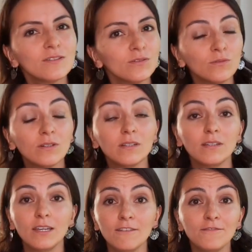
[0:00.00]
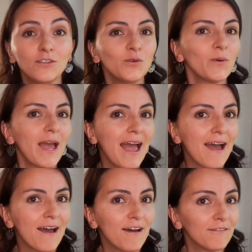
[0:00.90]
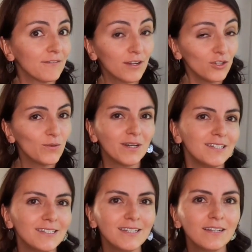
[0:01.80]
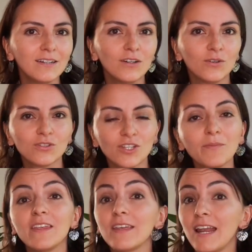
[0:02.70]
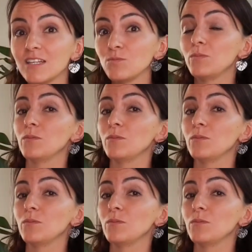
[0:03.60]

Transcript: So if you have a new idea or something that has